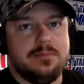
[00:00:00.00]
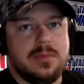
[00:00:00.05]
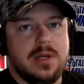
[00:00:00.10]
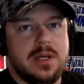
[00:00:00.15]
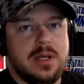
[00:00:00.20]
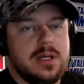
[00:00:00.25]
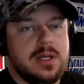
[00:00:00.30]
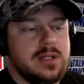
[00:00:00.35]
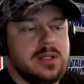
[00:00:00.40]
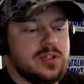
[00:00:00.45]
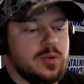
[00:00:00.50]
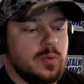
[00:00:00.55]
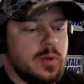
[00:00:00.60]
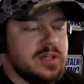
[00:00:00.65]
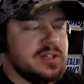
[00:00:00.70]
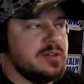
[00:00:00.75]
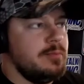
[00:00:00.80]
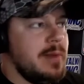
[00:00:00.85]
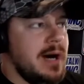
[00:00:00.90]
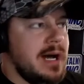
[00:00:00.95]
It's a
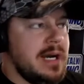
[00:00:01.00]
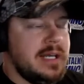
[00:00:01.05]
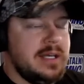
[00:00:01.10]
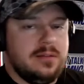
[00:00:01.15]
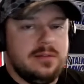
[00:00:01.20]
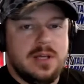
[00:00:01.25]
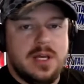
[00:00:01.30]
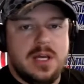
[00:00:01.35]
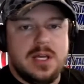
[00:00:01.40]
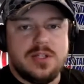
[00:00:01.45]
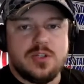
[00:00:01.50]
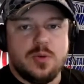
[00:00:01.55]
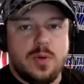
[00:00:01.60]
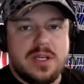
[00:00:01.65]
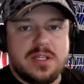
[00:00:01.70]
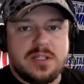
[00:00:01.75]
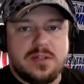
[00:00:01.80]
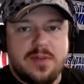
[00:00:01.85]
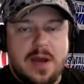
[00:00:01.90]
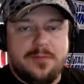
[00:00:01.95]
waste of money. It's a
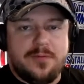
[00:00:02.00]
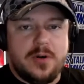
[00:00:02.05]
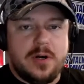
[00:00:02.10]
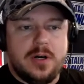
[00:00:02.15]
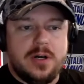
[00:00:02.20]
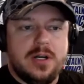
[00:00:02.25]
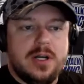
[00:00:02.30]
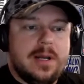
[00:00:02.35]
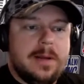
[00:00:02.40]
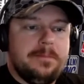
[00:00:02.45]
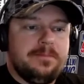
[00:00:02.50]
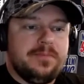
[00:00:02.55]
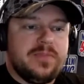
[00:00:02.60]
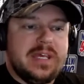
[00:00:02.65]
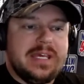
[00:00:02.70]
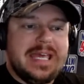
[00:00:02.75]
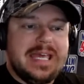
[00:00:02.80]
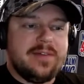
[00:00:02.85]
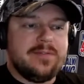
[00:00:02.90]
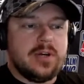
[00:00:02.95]
waste of effort.
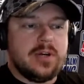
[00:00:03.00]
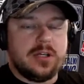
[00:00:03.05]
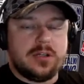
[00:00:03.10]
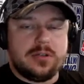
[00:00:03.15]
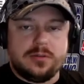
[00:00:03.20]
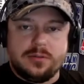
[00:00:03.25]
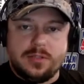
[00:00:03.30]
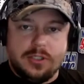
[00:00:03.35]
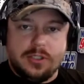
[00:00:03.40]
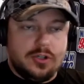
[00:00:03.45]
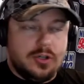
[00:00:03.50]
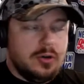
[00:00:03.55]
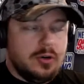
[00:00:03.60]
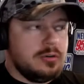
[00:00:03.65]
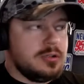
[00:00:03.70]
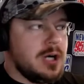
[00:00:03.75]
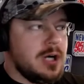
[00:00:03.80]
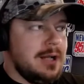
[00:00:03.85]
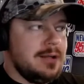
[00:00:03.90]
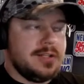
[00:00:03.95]
They gave it a, the good
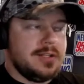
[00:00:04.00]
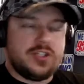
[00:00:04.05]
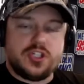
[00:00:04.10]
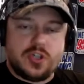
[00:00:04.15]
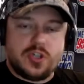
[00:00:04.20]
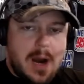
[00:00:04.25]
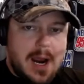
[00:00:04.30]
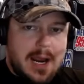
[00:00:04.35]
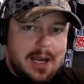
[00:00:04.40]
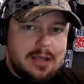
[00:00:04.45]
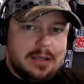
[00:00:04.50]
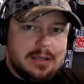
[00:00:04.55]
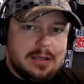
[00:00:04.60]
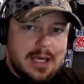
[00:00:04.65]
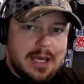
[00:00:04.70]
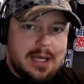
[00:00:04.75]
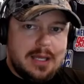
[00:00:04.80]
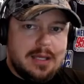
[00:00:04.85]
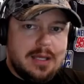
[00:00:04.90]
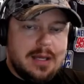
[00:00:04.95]
old college try,
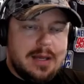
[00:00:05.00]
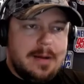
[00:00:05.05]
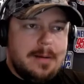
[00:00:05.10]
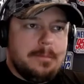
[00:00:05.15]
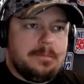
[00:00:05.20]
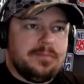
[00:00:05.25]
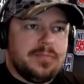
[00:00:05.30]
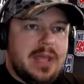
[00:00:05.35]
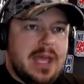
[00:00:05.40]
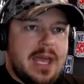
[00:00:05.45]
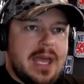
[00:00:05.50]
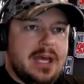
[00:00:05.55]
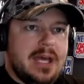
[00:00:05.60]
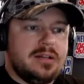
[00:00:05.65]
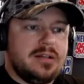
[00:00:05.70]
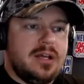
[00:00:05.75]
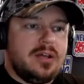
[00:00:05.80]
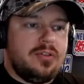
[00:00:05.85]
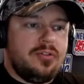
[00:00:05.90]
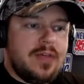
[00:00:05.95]
okay?
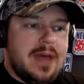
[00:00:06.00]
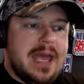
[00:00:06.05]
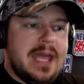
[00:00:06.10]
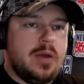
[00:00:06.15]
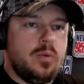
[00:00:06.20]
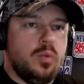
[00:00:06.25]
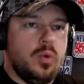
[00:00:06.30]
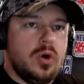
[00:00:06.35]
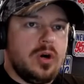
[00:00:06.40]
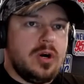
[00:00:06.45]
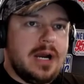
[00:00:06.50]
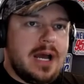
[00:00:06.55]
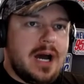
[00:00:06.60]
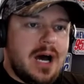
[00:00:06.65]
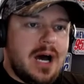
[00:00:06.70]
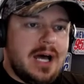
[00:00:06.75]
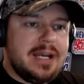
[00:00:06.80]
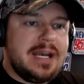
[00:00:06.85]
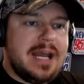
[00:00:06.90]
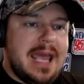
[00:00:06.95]
And they were
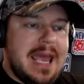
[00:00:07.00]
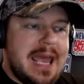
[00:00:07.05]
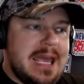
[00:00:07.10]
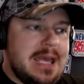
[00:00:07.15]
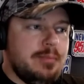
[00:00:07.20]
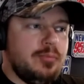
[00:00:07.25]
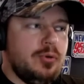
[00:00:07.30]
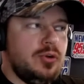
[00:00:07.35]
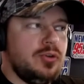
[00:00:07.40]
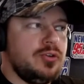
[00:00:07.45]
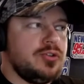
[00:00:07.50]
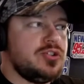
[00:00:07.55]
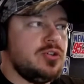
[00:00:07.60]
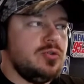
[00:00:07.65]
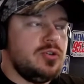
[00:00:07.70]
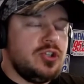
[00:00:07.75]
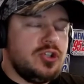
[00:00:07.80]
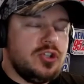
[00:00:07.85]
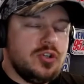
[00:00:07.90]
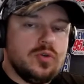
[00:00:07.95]
unable to
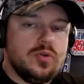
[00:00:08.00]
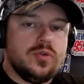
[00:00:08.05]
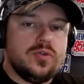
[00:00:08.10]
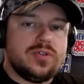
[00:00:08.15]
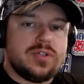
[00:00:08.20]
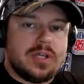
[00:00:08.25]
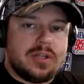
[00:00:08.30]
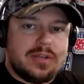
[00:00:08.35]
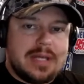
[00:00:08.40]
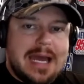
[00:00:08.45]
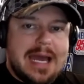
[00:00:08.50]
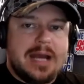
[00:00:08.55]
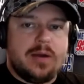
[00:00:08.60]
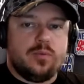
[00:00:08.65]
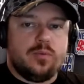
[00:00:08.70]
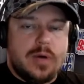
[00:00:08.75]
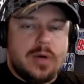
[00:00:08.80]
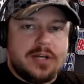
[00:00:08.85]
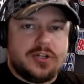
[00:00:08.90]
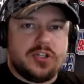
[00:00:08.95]
use that
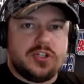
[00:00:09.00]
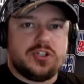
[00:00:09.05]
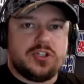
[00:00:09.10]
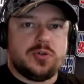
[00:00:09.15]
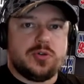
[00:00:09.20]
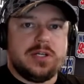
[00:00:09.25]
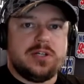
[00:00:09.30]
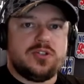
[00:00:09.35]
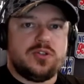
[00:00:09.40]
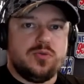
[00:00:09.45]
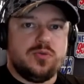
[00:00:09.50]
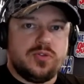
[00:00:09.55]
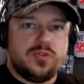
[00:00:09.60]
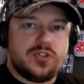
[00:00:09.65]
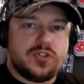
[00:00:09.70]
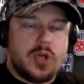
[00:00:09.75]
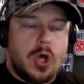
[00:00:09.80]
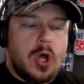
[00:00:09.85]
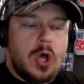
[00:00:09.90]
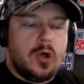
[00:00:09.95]
registry to
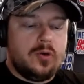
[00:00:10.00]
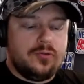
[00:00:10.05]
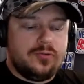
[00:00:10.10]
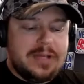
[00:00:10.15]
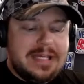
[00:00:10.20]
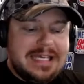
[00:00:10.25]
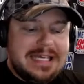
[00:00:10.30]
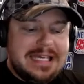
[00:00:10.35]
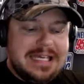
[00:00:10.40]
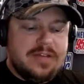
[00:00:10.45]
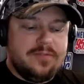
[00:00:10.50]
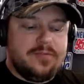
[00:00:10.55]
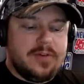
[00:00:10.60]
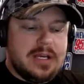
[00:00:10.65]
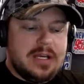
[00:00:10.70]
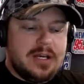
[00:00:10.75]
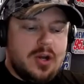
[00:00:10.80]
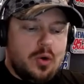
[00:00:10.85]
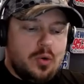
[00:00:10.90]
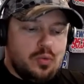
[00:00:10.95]
solve
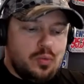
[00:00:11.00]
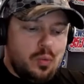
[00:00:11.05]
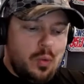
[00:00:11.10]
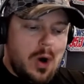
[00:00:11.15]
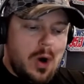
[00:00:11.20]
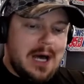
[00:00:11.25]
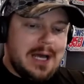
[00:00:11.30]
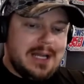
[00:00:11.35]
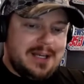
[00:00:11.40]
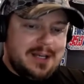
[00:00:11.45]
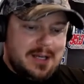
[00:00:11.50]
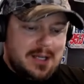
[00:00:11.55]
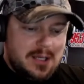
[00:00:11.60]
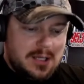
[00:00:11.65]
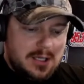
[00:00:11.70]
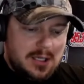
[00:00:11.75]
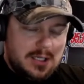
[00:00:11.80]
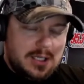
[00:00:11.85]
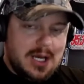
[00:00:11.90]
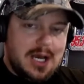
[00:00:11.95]
even one
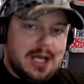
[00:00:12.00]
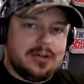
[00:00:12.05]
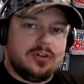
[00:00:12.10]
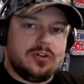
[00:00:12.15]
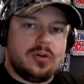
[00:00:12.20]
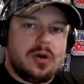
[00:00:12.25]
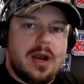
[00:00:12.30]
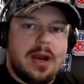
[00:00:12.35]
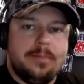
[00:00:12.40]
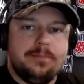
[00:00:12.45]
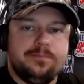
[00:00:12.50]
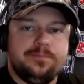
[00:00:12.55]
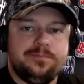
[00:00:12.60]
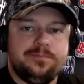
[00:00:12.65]
gun crime.